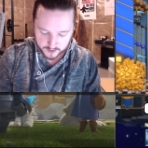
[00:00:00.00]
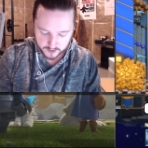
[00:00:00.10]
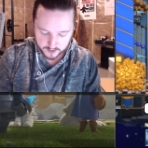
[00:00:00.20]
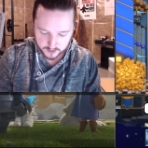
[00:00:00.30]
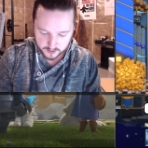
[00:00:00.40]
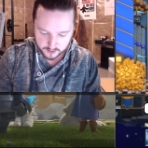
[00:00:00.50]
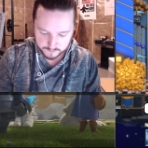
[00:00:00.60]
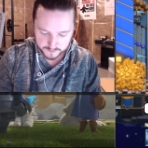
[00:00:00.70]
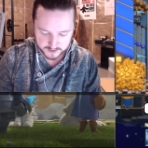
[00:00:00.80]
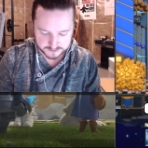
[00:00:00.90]

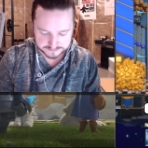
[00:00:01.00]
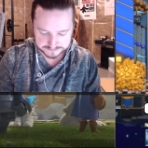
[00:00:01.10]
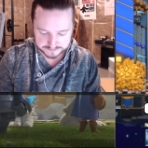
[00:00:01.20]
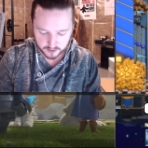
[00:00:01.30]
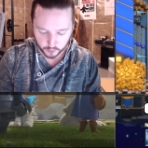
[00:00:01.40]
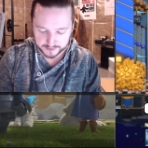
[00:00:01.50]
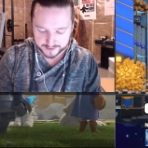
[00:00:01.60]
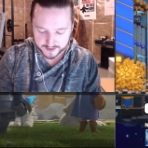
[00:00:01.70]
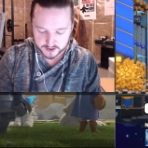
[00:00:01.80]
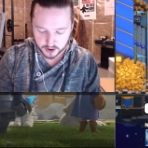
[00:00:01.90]
Um, we're going to let
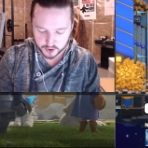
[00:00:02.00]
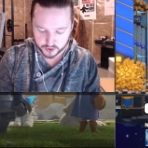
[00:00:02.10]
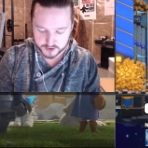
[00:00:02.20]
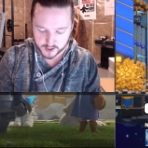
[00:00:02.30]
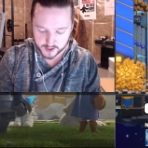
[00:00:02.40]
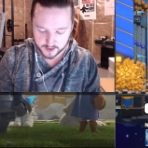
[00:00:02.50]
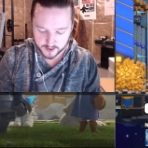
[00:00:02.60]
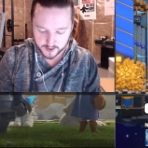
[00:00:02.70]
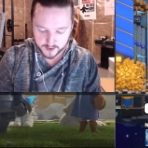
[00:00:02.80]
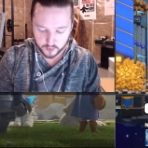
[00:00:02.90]
the Executioner die.
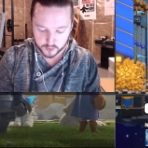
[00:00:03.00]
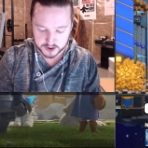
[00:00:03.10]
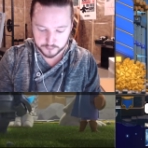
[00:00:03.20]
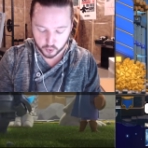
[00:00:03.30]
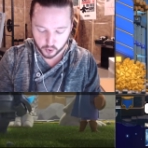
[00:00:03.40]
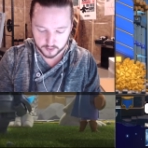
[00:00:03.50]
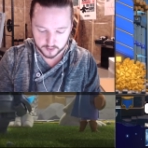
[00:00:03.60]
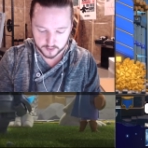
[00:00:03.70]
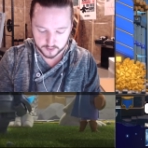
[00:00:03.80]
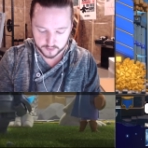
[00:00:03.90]
We will support
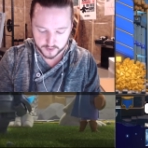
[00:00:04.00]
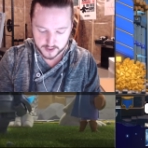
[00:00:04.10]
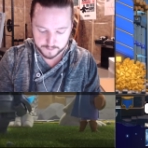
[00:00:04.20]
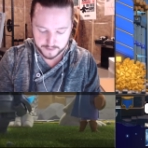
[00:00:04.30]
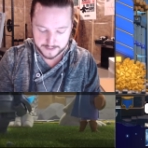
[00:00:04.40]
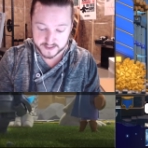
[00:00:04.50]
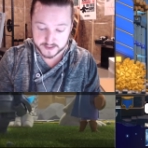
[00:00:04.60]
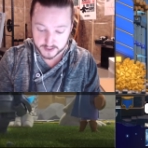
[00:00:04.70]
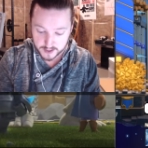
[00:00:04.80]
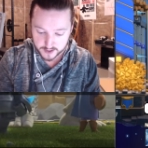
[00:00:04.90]
the Baby
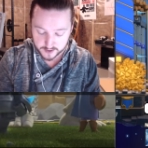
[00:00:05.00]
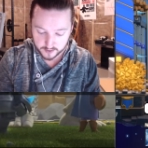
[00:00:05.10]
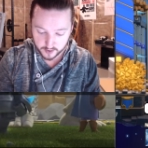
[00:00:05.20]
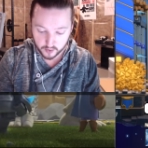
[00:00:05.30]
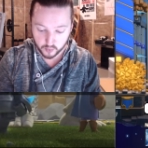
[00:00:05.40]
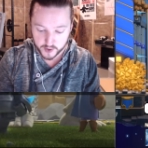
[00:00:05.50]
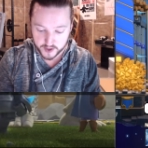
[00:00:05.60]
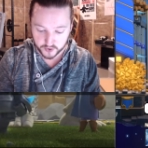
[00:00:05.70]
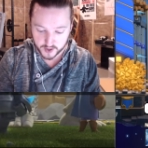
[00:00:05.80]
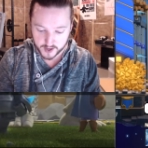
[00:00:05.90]
D
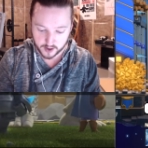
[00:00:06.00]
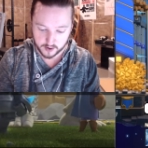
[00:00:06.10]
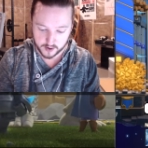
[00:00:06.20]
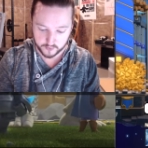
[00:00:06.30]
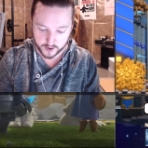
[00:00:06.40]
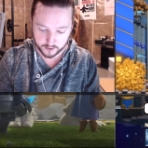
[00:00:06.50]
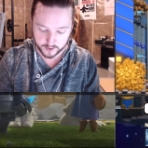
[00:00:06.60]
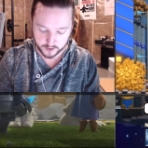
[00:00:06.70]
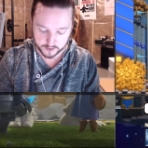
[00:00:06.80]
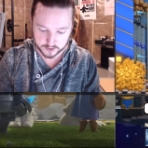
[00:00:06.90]
with a Hog Rider
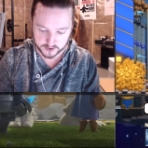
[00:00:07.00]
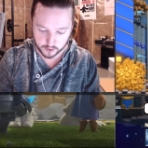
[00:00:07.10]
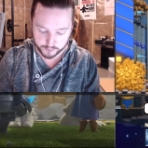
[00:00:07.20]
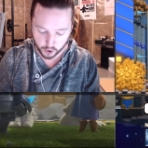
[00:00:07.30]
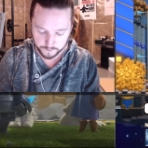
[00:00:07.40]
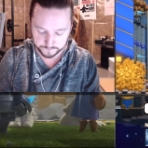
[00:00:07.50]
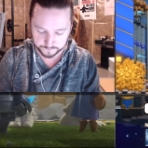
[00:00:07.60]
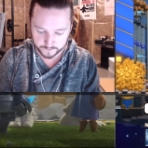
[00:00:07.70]
here. So let's go. Boom.